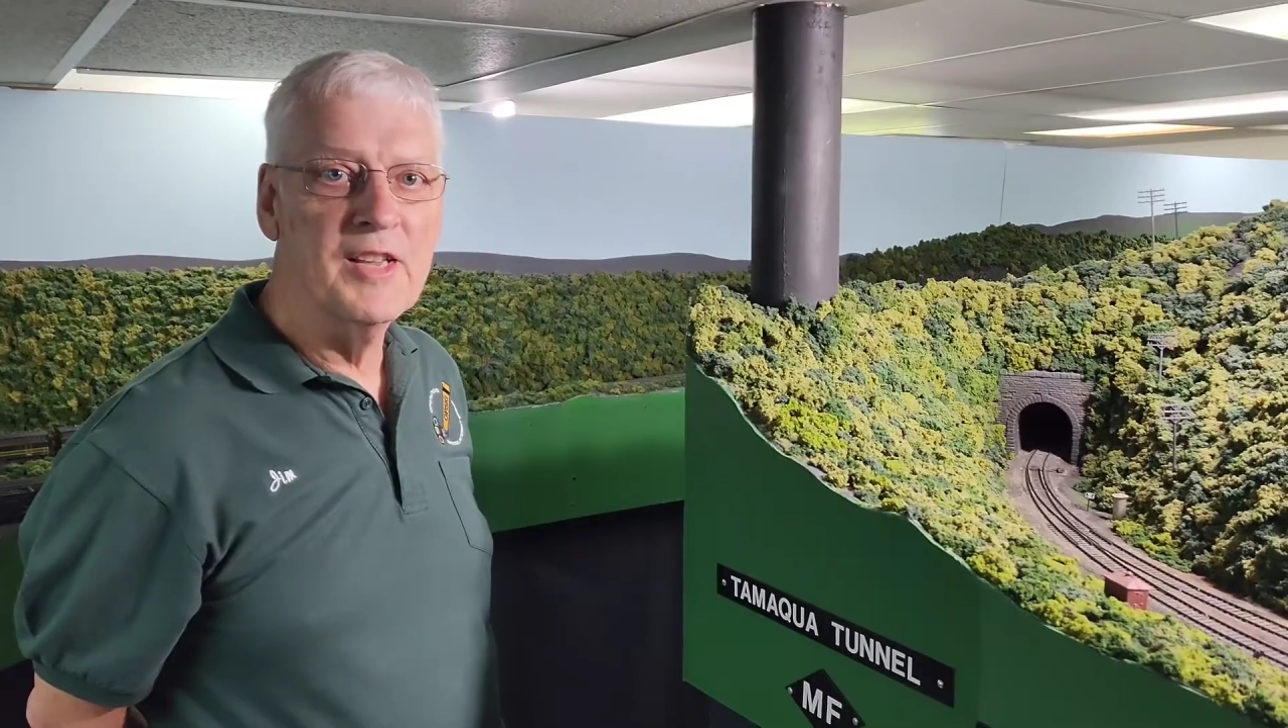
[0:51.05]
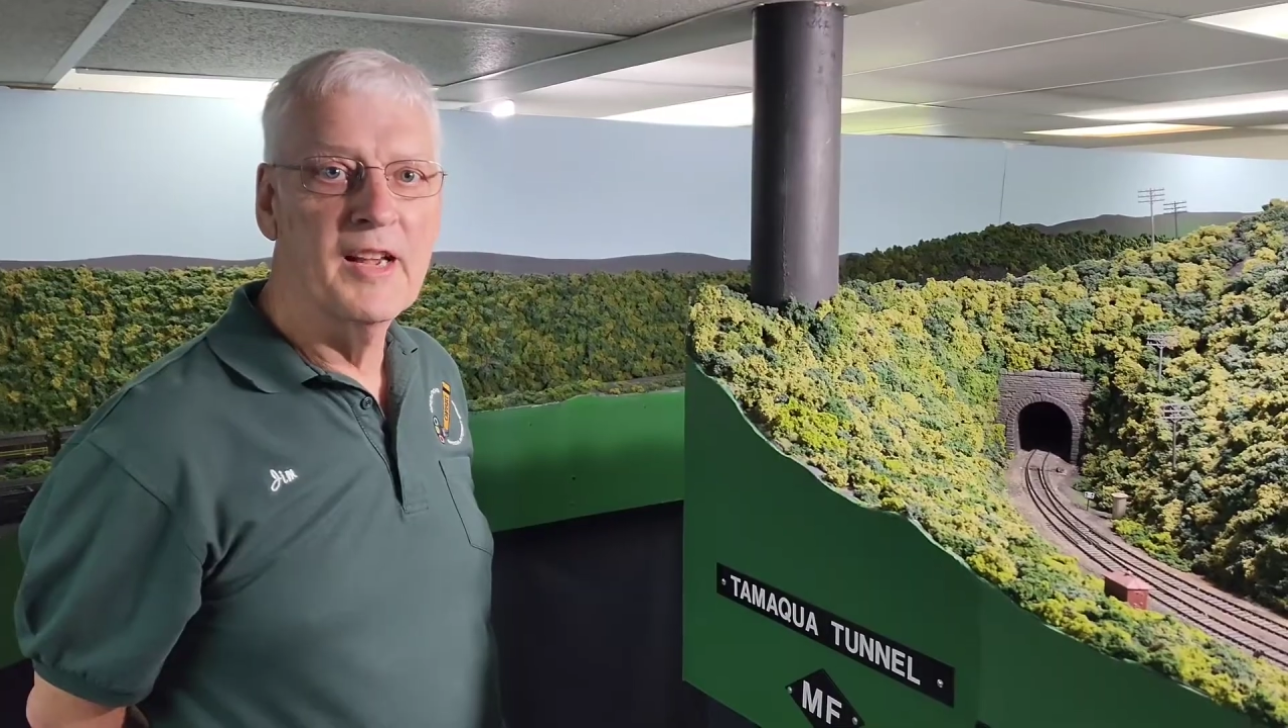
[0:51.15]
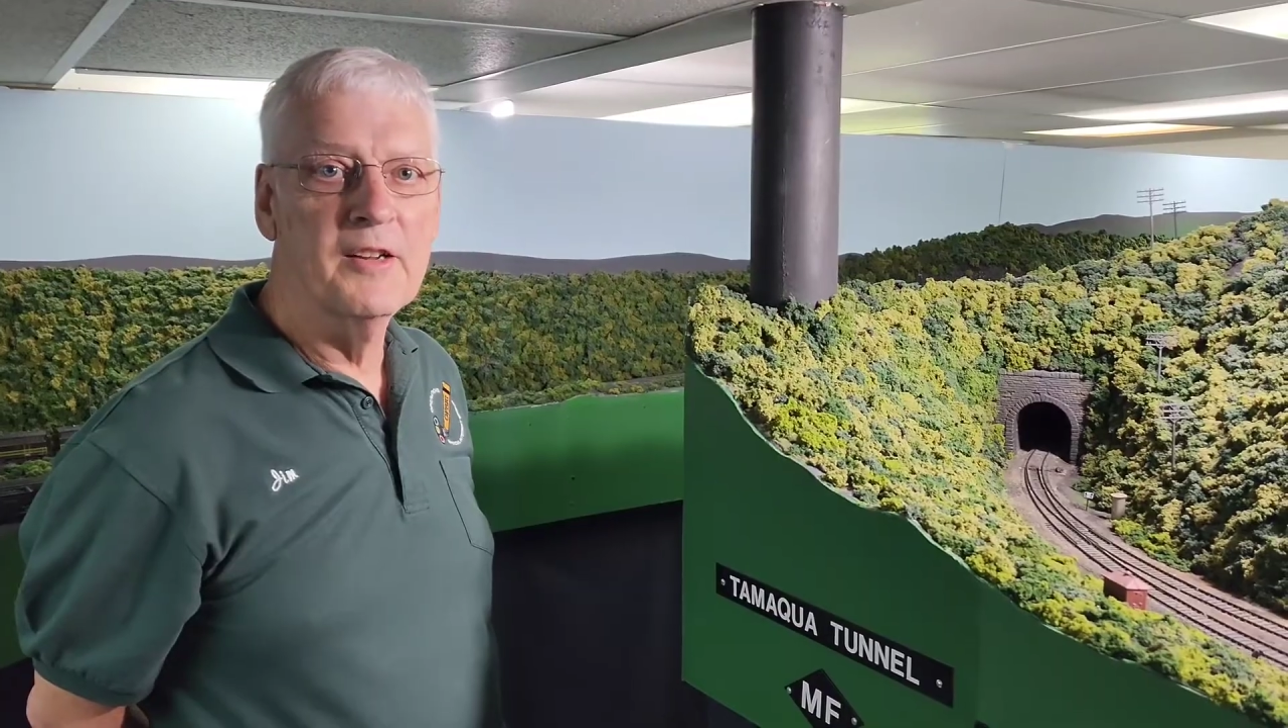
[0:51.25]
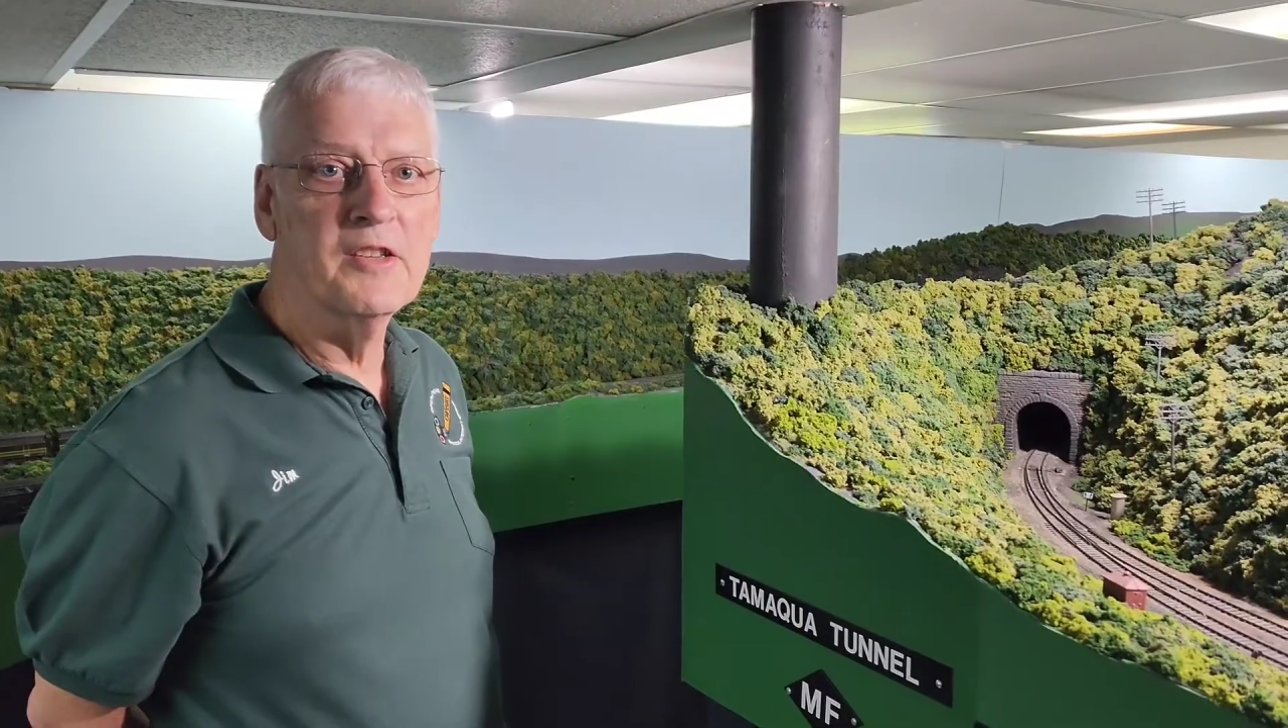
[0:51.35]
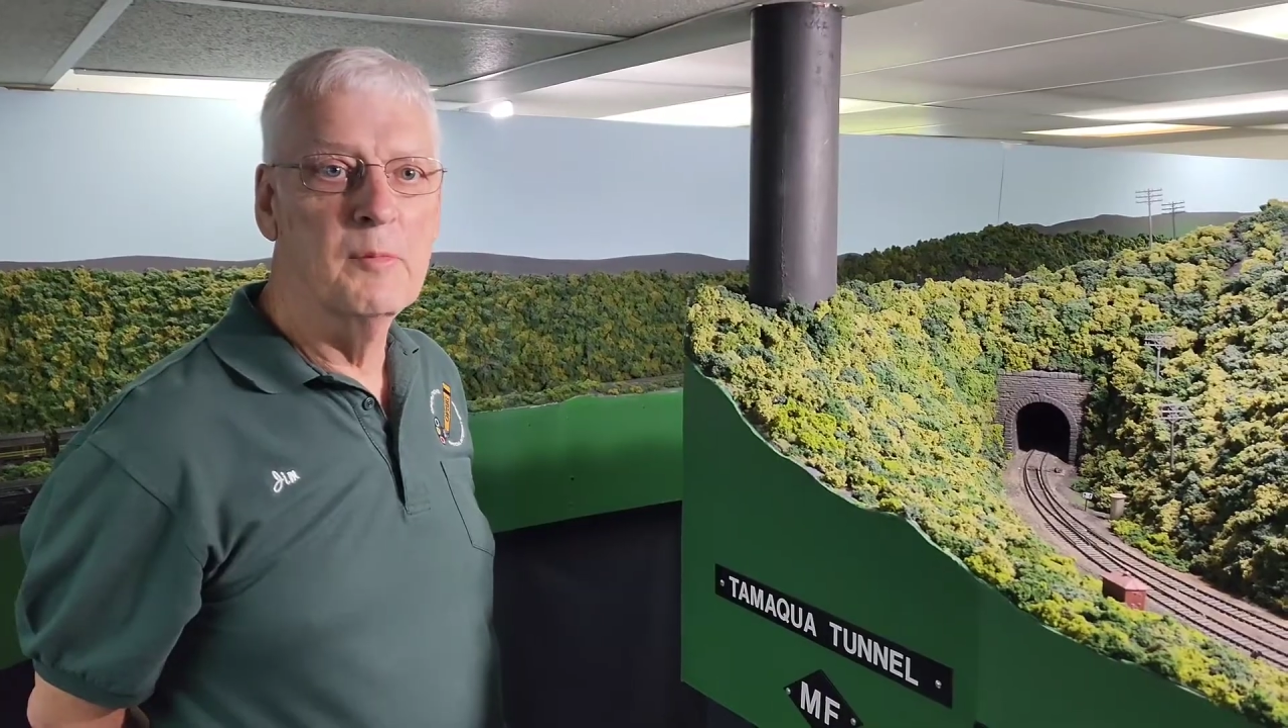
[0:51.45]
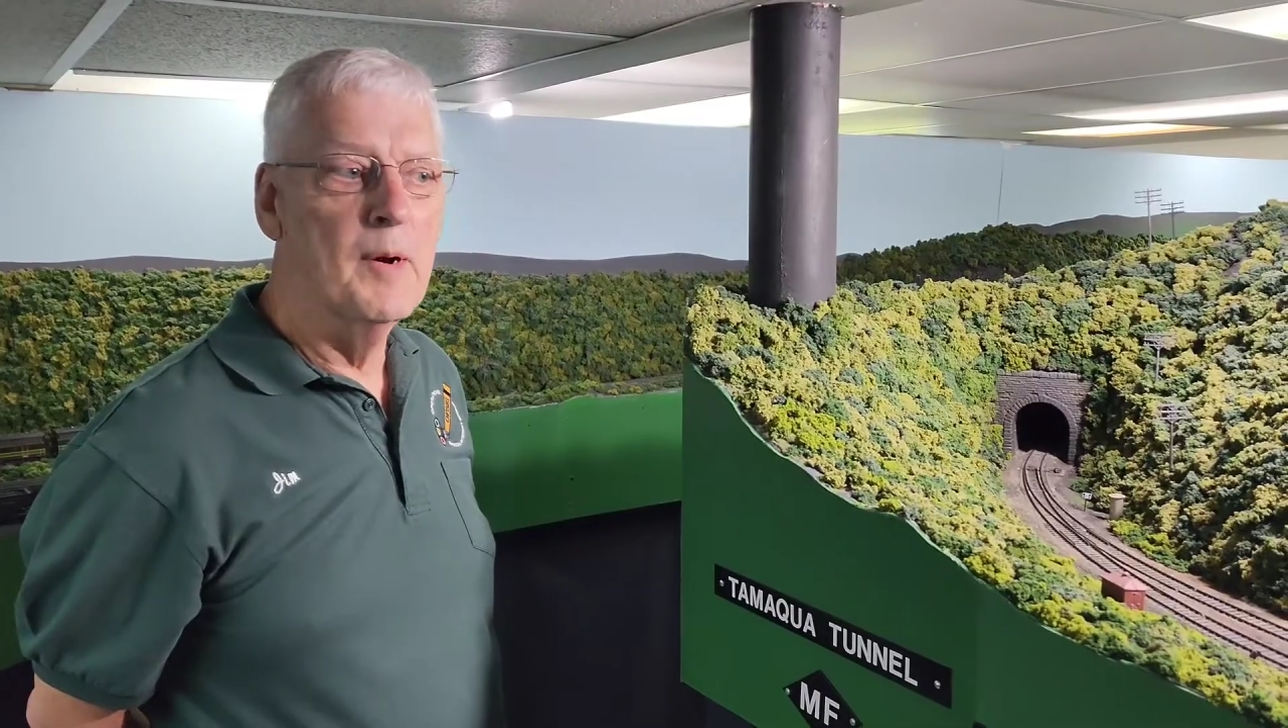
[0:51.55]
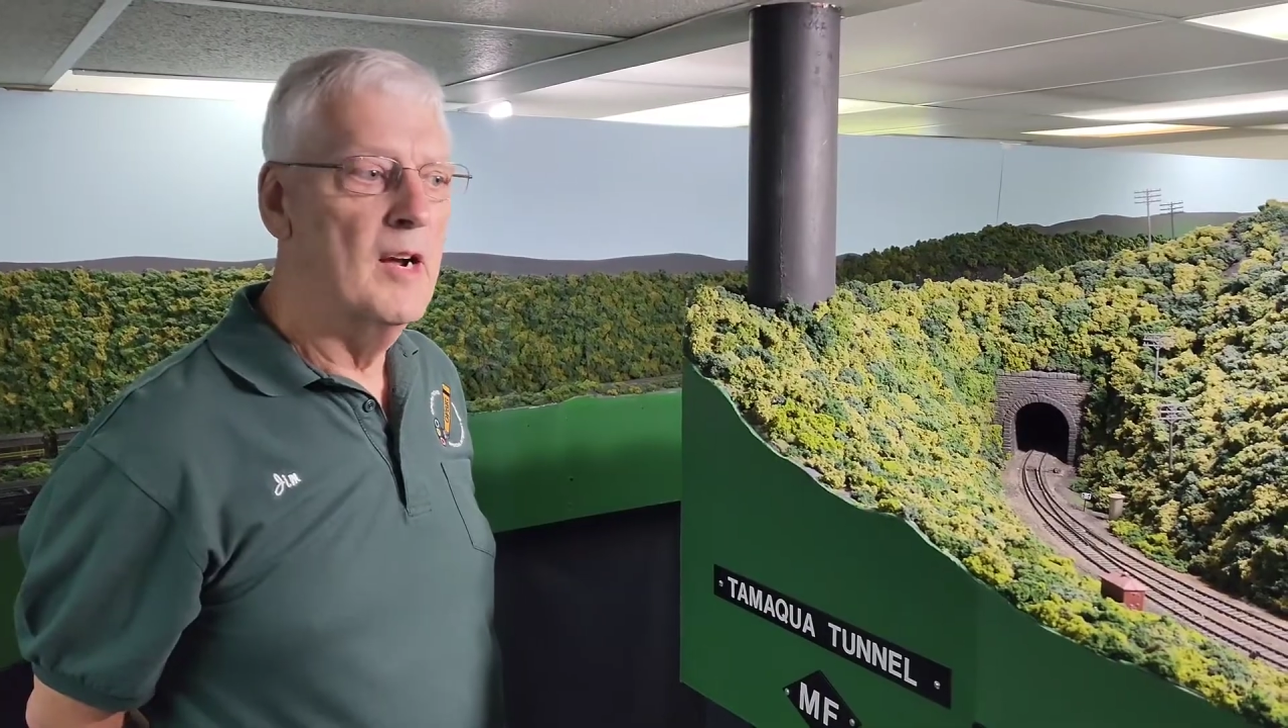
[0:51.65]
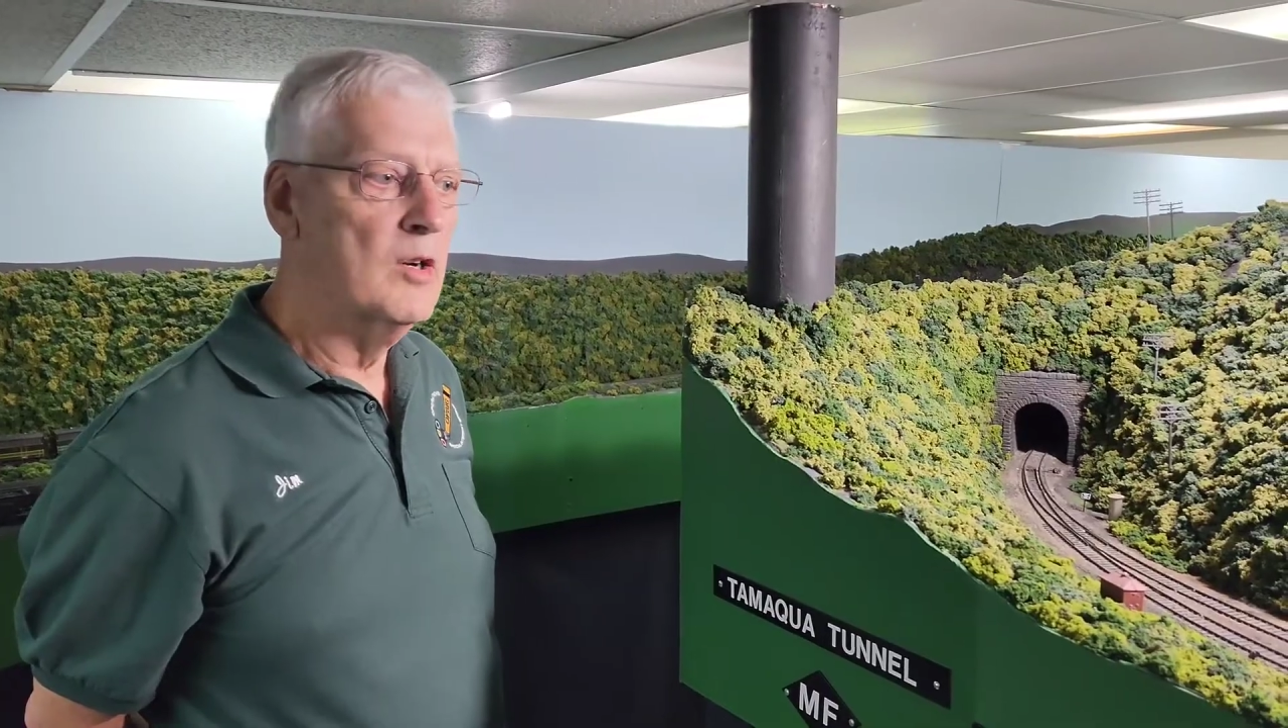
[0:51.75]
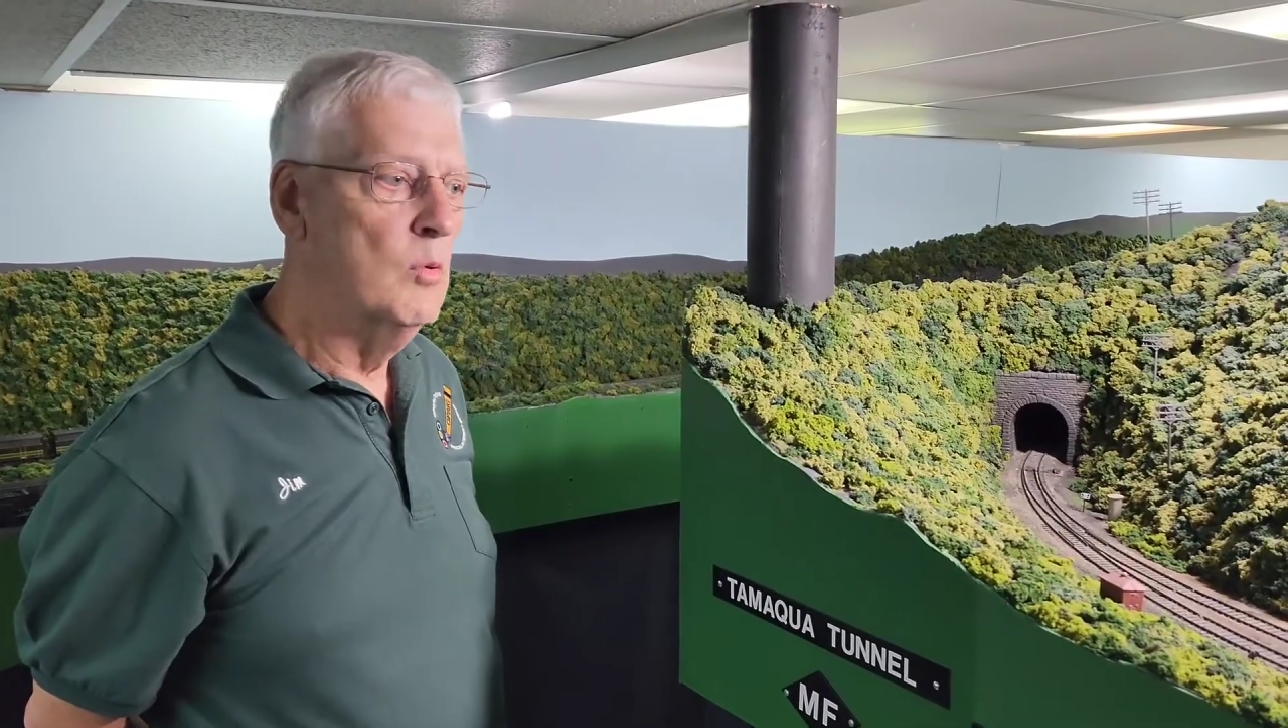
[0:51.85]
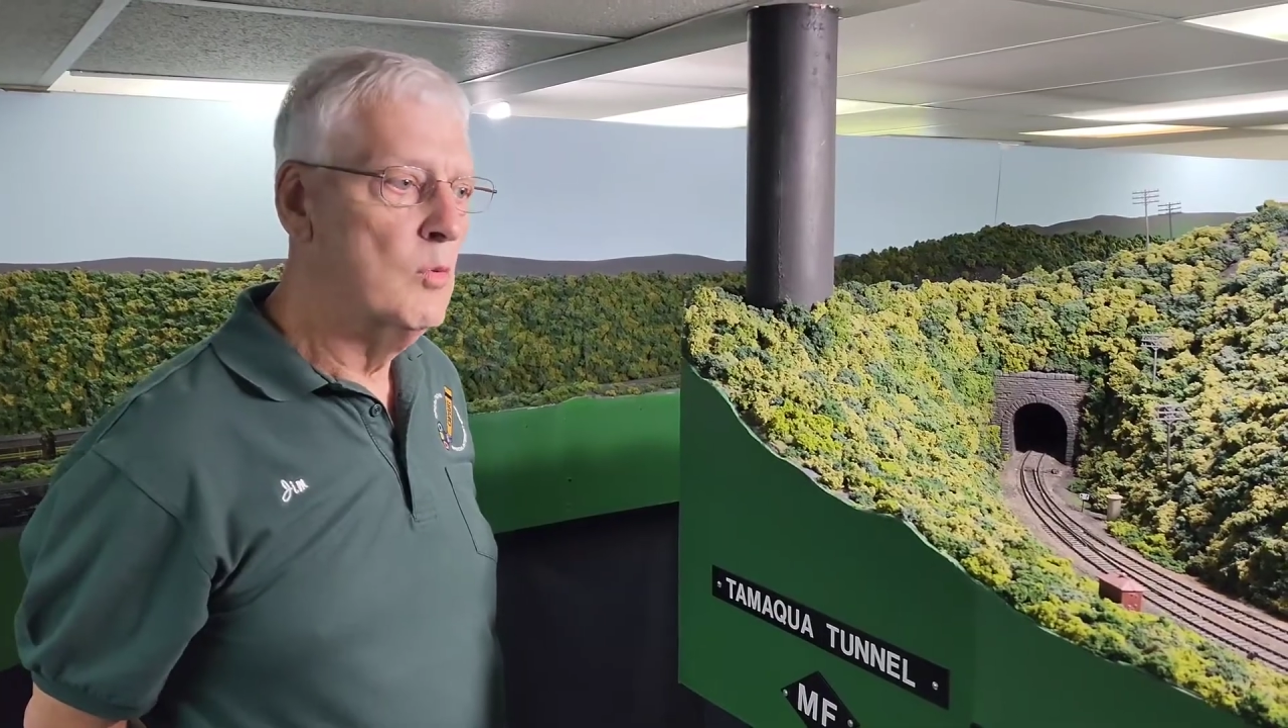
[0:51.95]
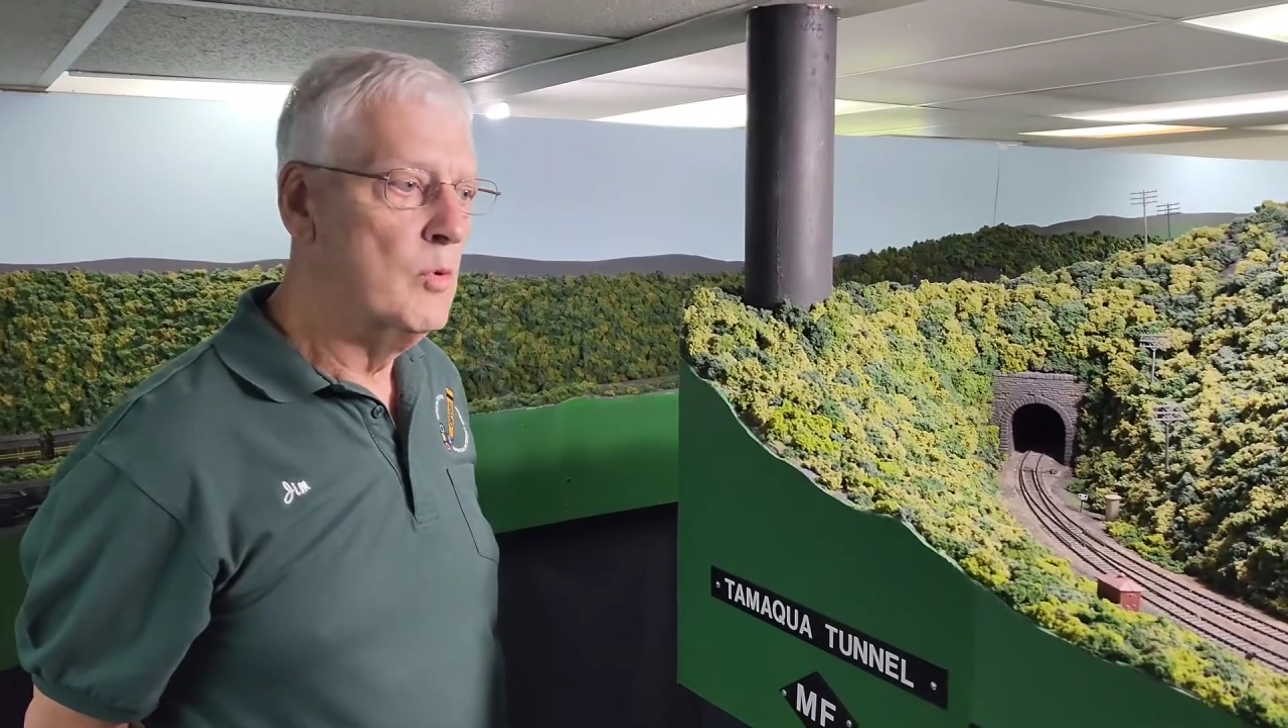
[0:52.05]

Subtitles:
out of Tamaqua,